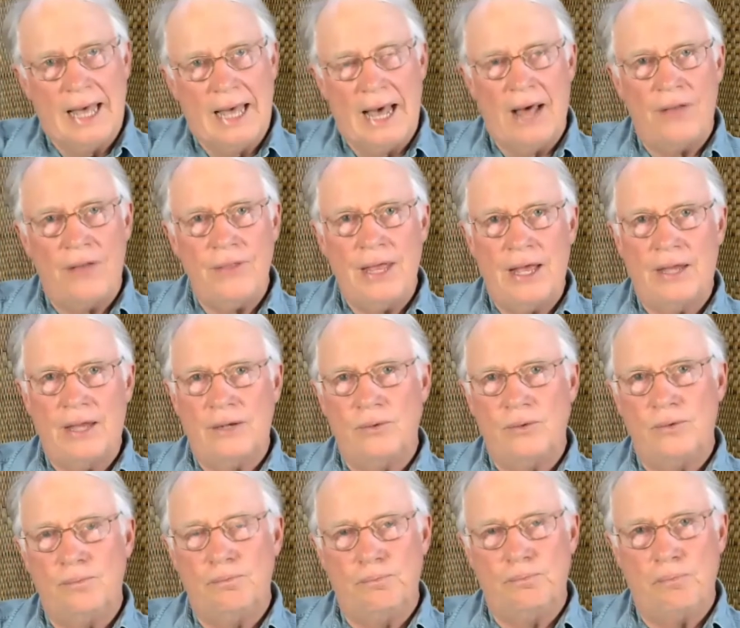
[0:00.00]
that
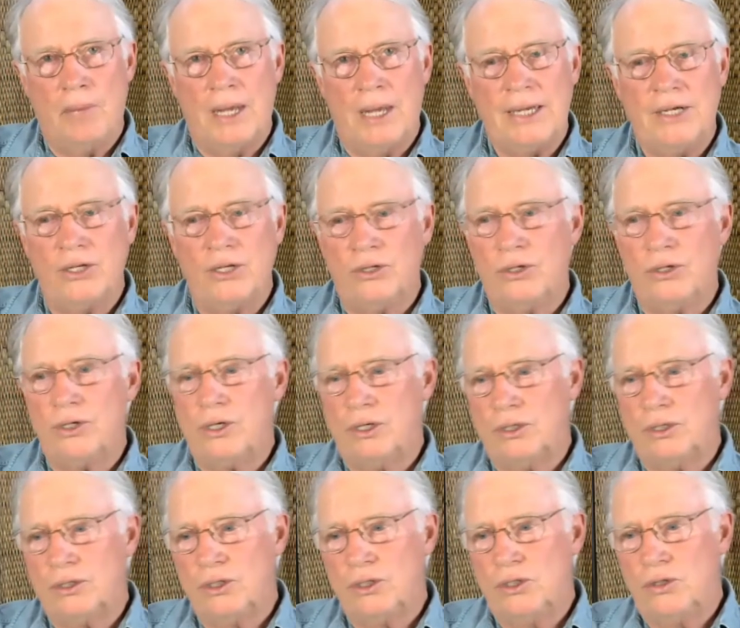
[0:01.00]
might look
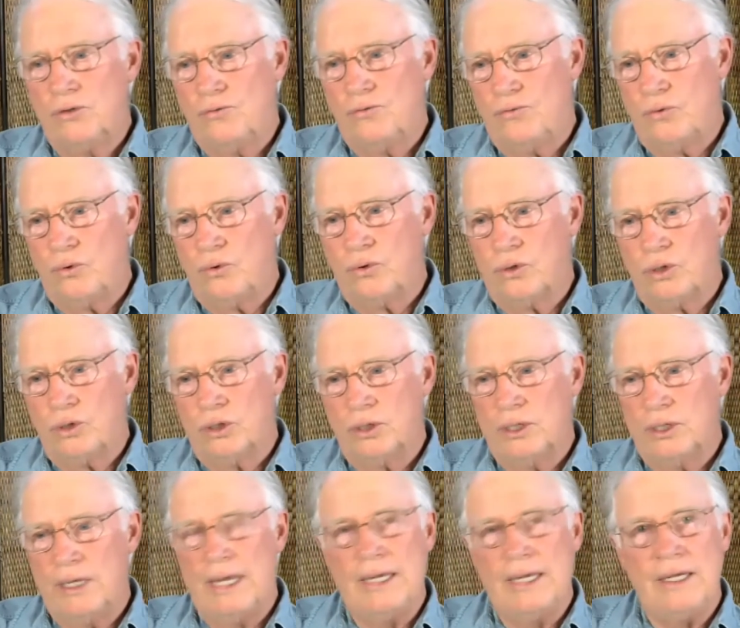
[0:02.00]
for
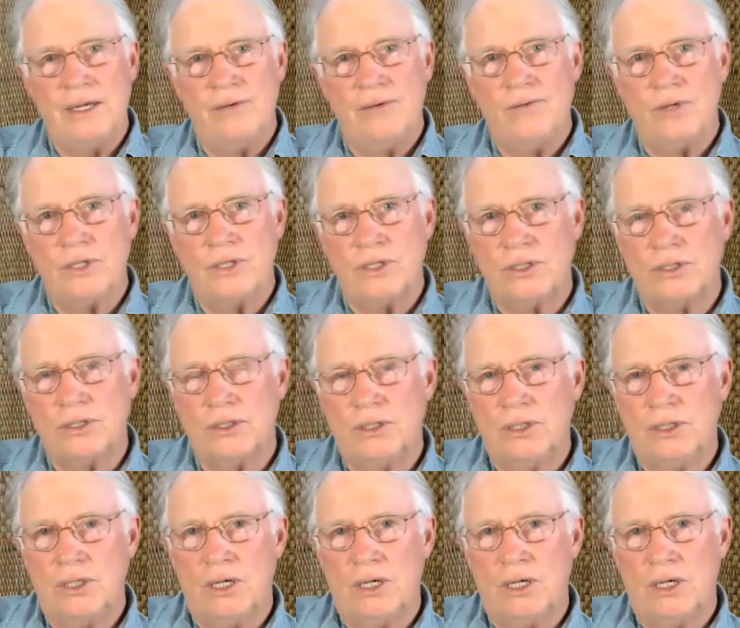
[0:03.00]
any of us